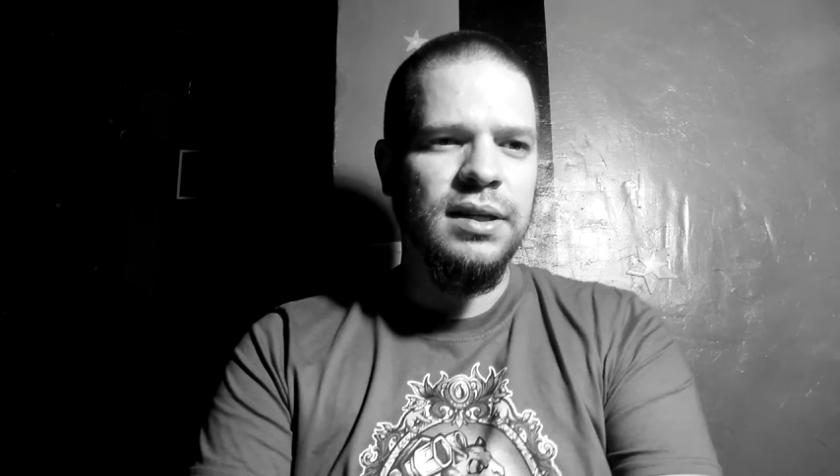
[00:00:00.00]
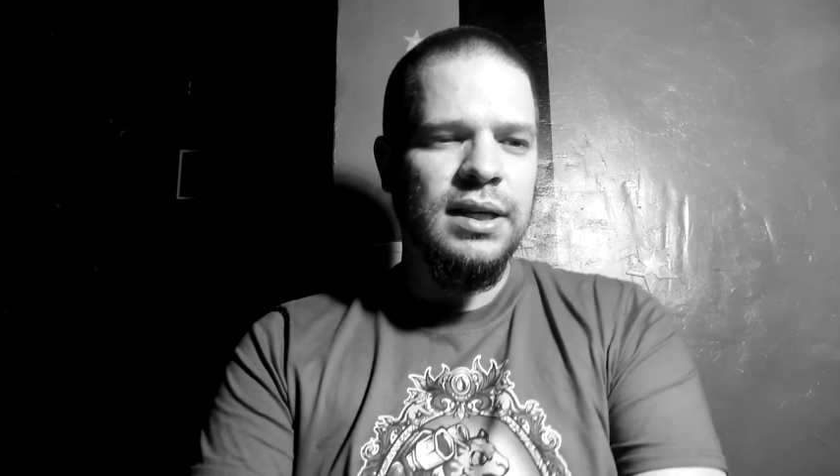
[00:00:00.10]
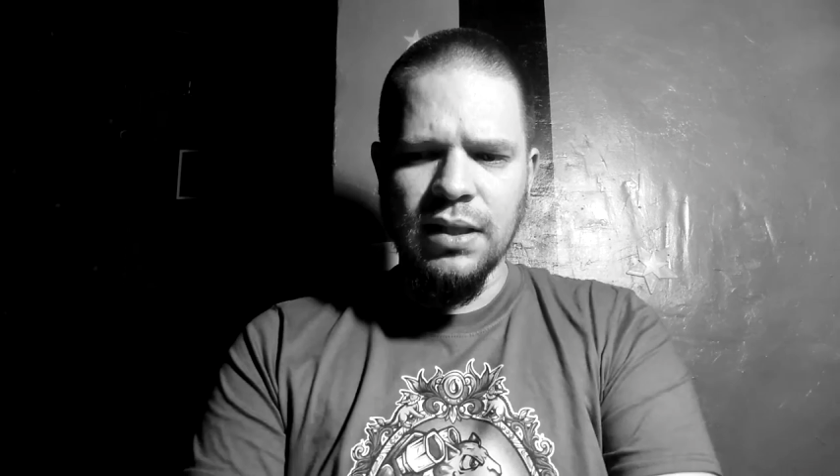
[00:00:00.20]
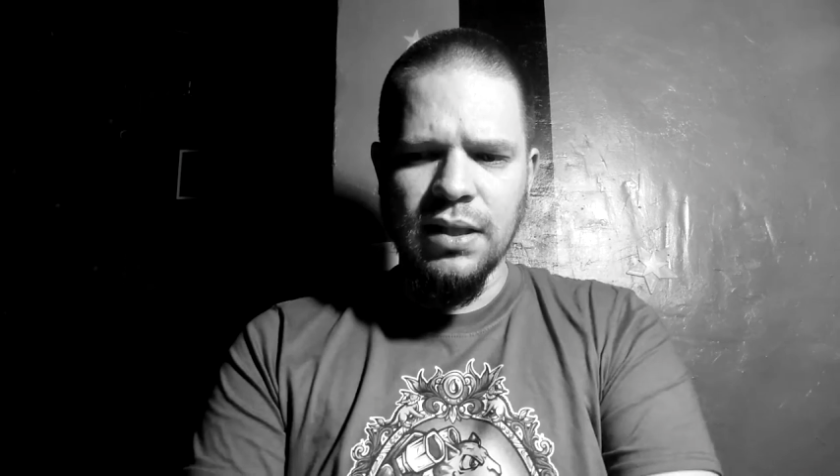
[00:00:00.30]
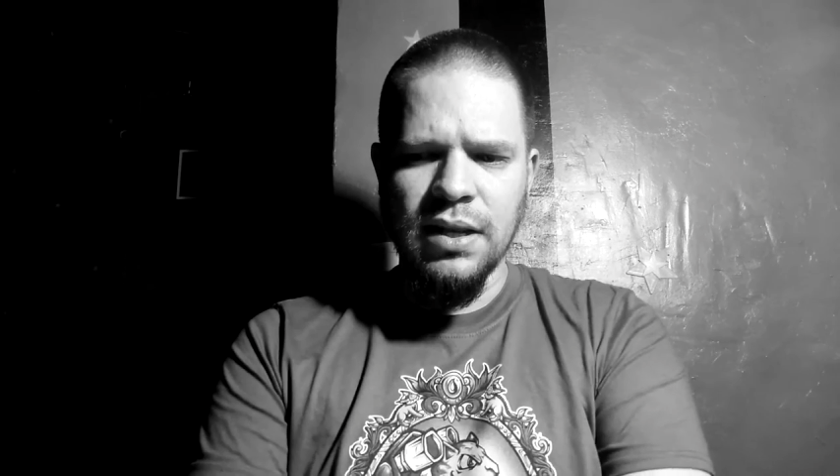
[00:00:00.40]

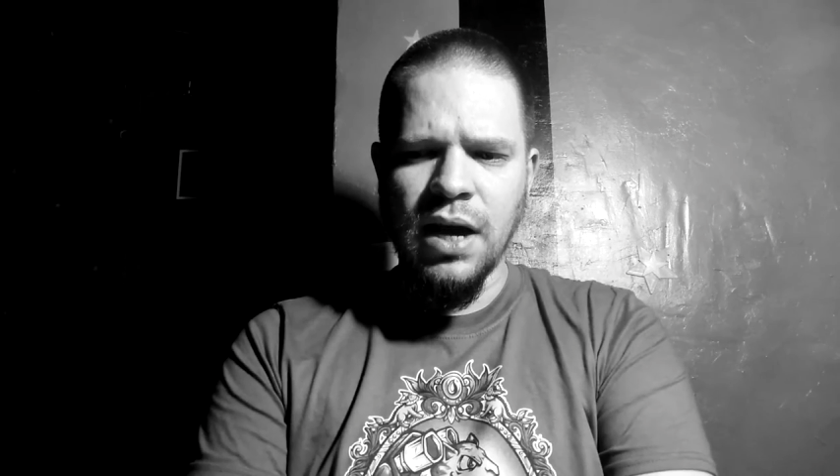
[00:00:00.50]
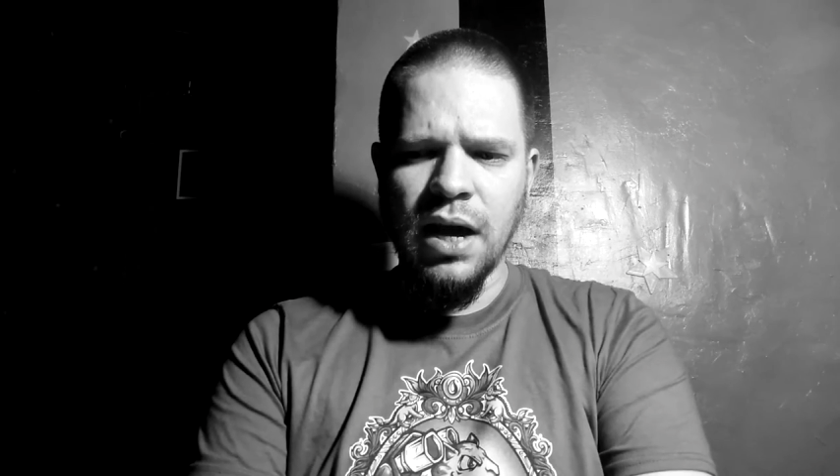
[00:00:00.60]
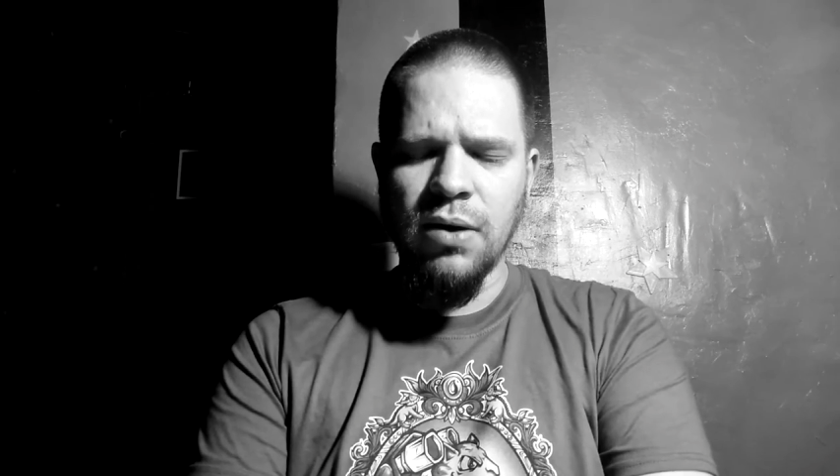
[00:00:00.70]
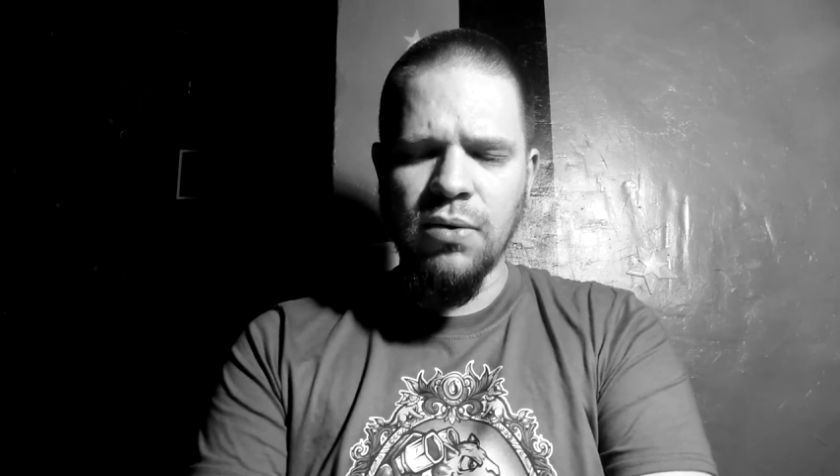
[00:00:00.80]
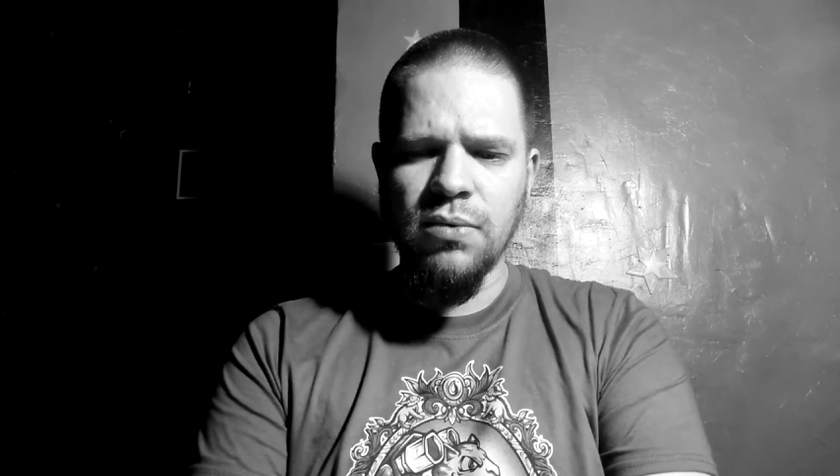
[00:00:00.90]

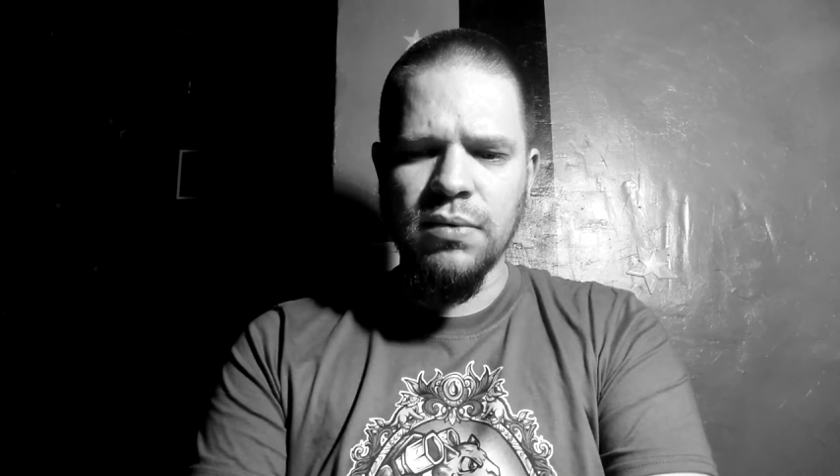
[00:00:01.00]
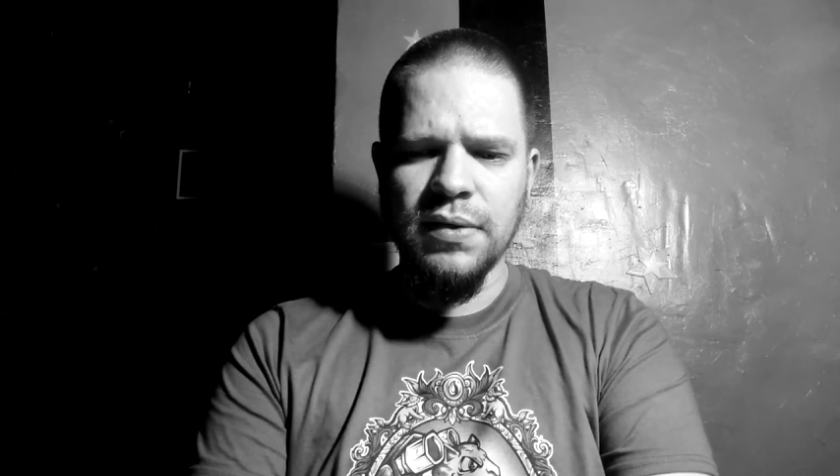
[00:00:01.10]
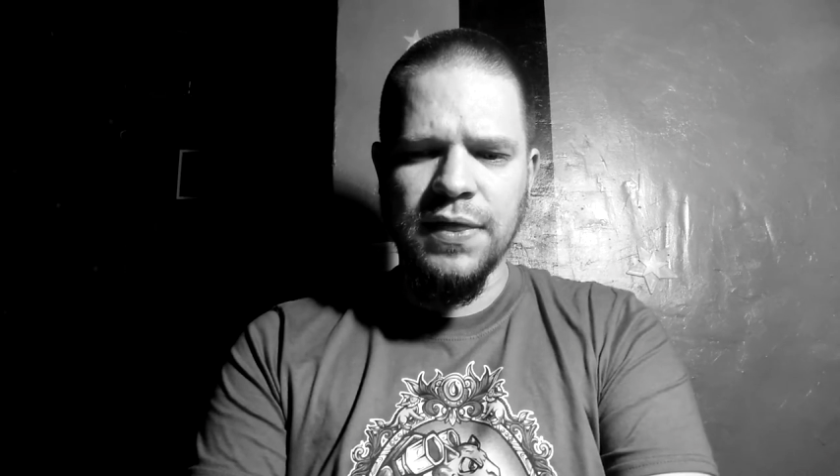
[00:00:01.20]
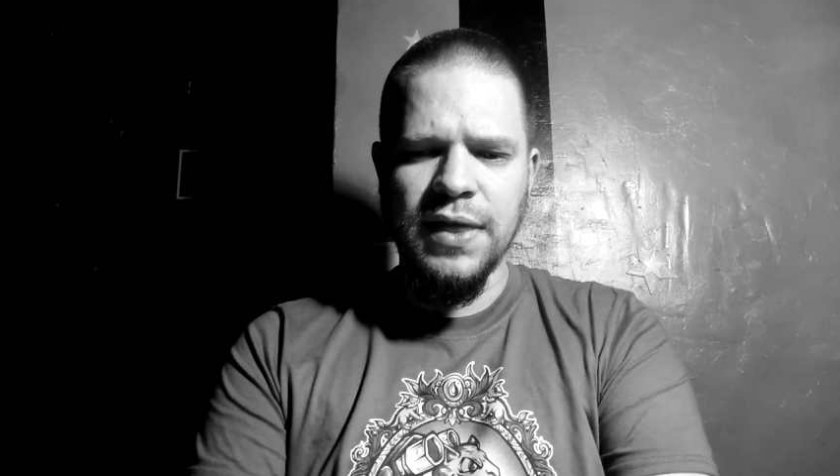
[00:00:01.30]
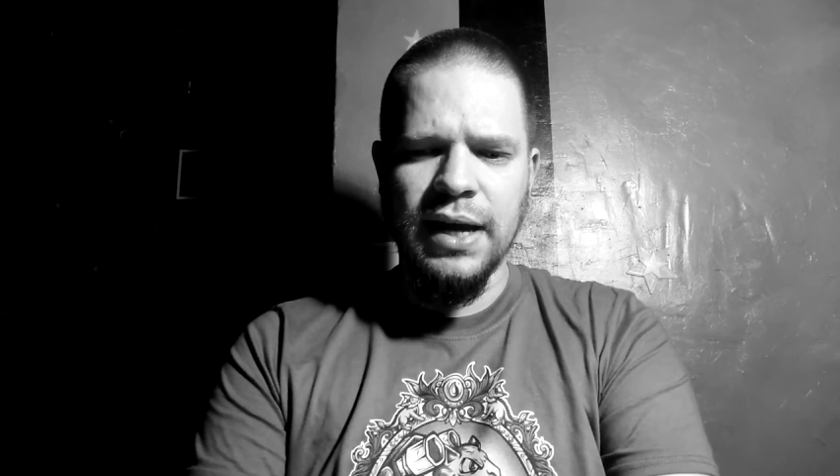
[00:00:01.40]
Now
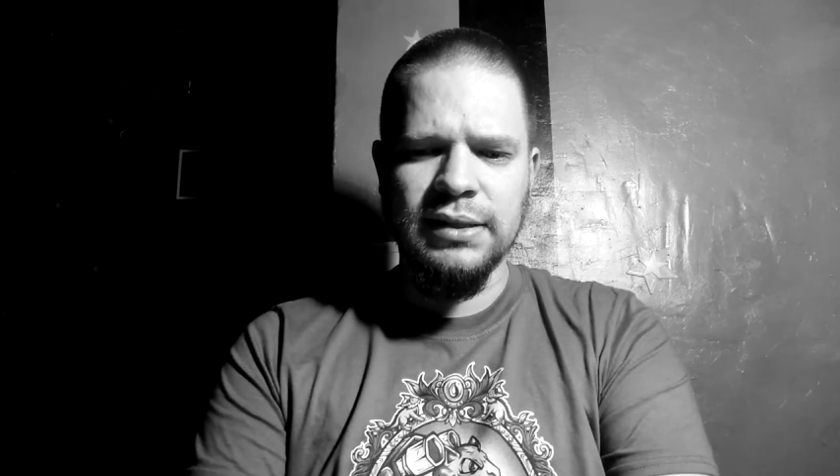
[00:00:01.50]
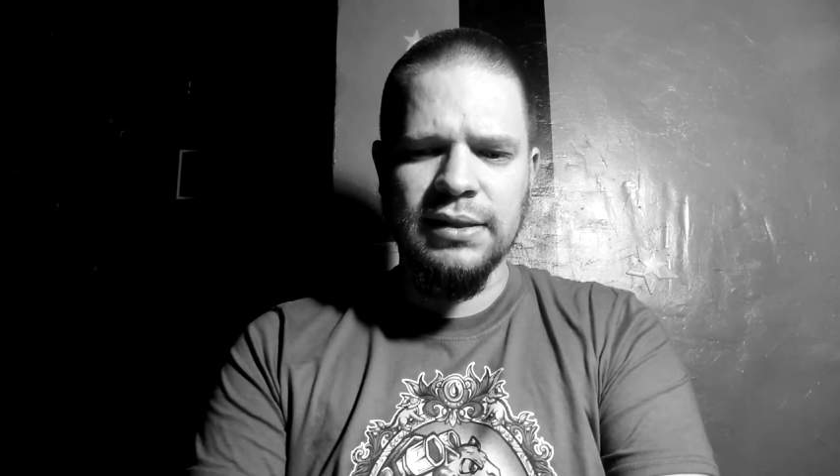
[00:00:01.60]
that